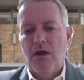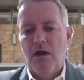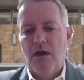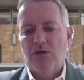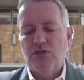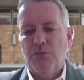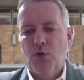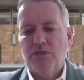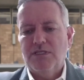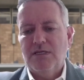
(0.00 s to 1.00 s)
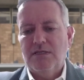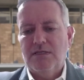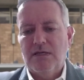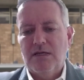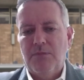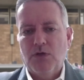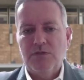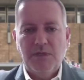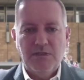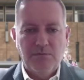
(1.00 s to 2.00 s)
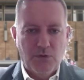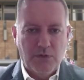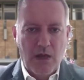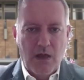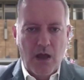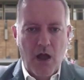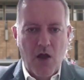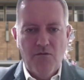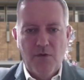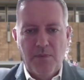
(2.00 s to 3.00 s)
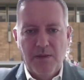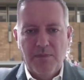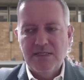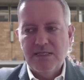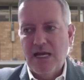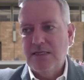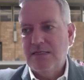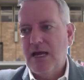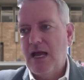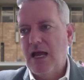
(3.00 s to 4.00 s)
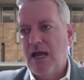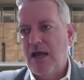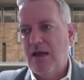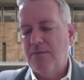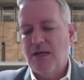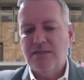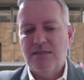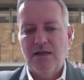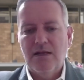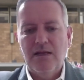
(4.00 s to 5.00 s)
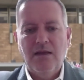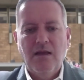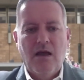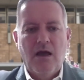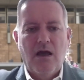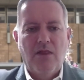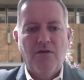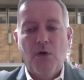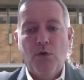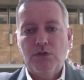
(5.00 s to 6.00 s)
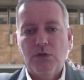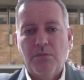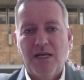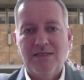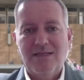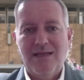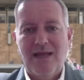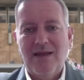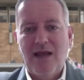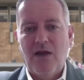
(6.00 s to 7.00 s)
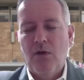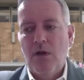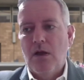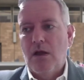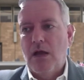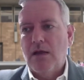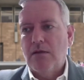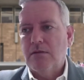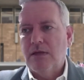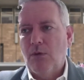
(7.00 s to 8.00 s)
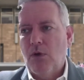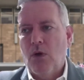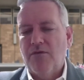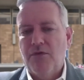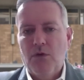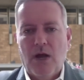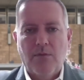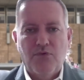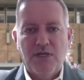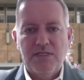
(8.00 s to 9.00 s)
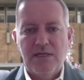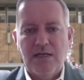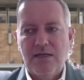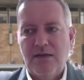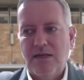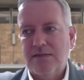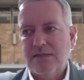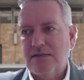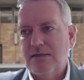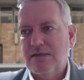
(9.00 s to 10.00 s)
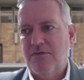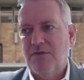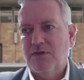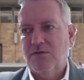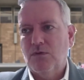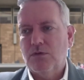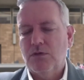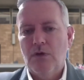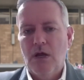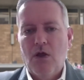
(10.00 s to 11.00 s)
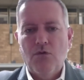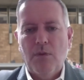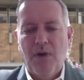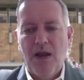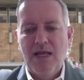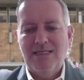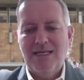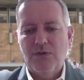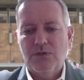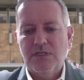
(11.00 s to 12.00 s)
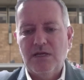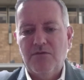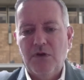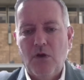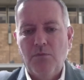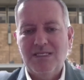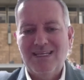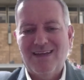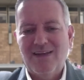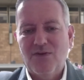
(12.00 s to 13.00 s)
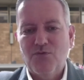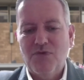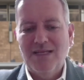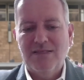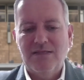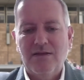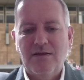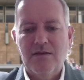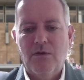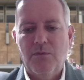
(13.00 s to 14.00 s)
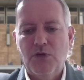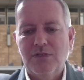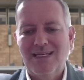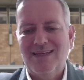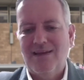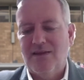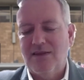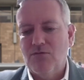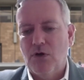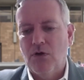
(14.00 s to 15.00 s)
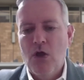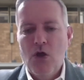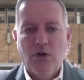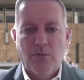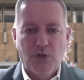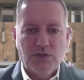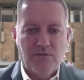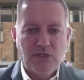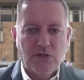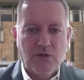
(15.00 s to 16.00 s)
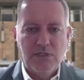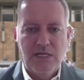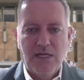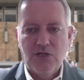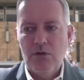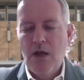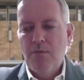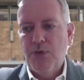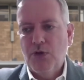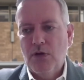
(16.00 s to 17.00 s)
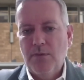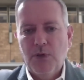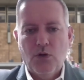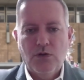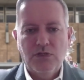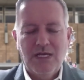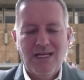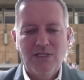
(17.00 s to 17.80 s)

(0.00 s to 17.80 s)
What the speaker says: supported Boaz Bismuth over Bibi's head, and basically the vote took place today. Now, there were quite a few unprecedented things, as I said. First of all, to replace Edelstein for no particular reason, not because he did anything wrong, not because of a security issue, purely because he